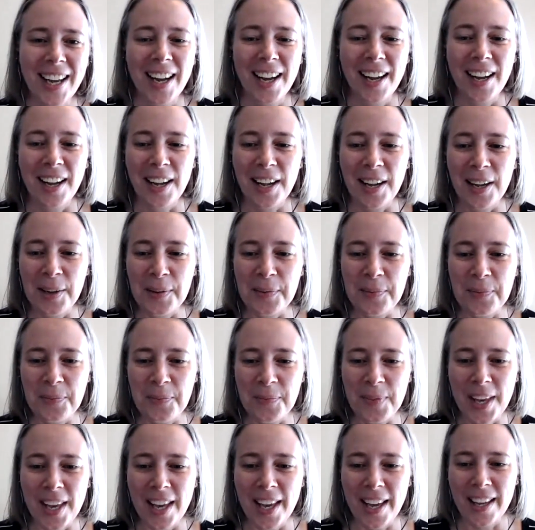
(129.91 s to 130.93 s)

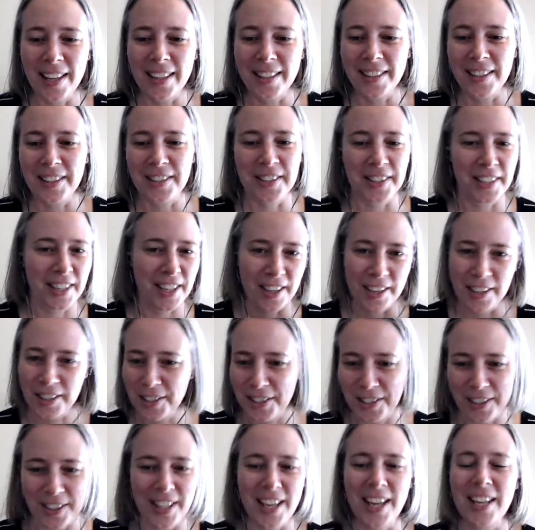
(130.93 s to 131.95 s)
And there's a
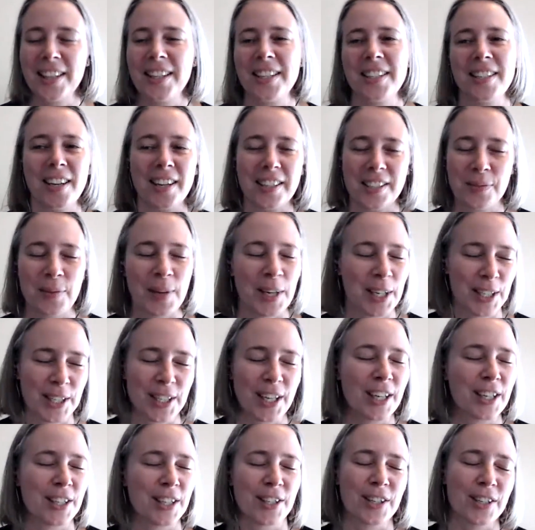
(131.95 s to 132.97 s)
character in that talks about a
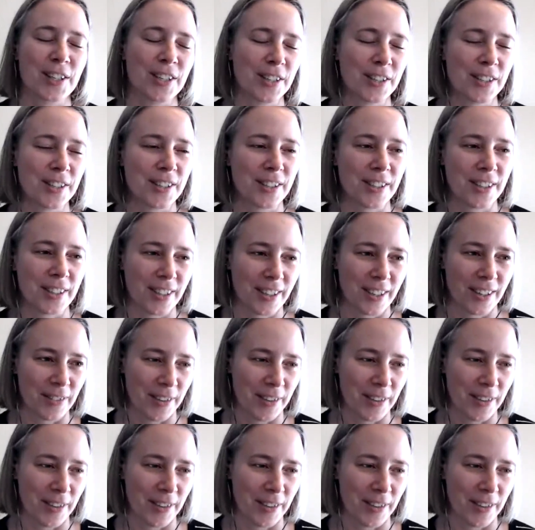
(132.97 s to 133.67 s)
doctor who's